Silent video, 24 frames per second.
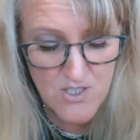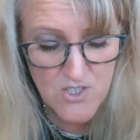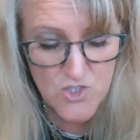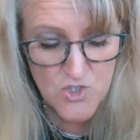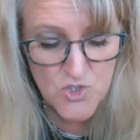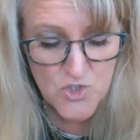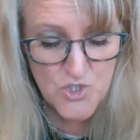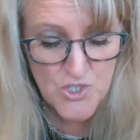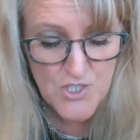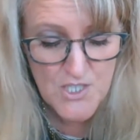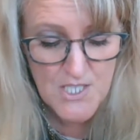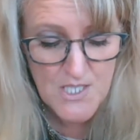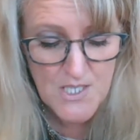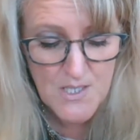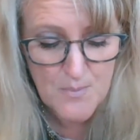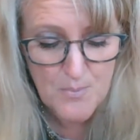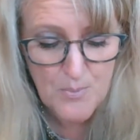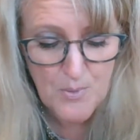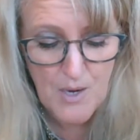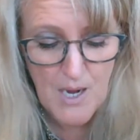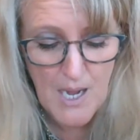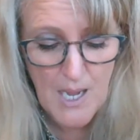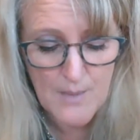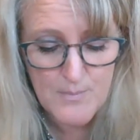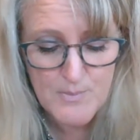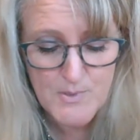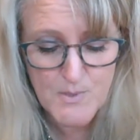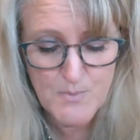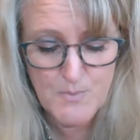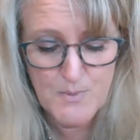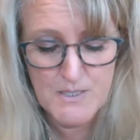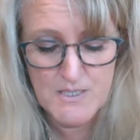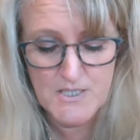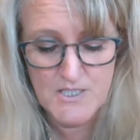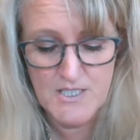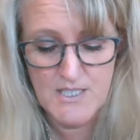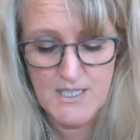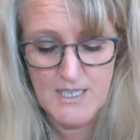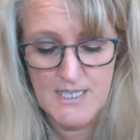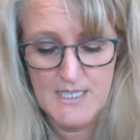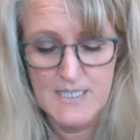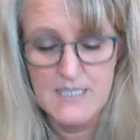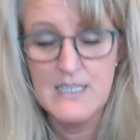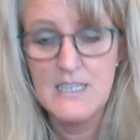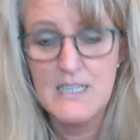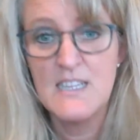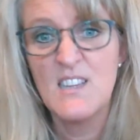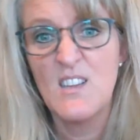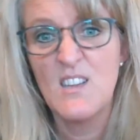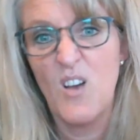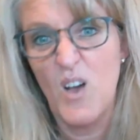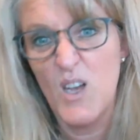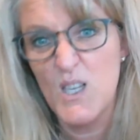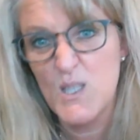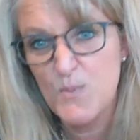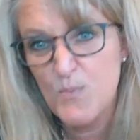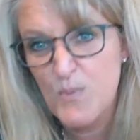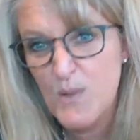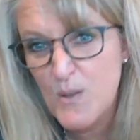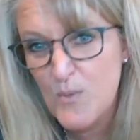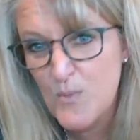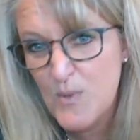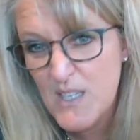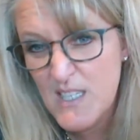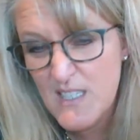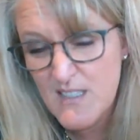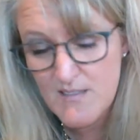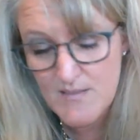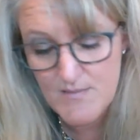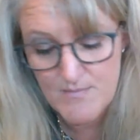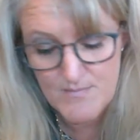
Should he perhaps spend tonight in the hospital wing?"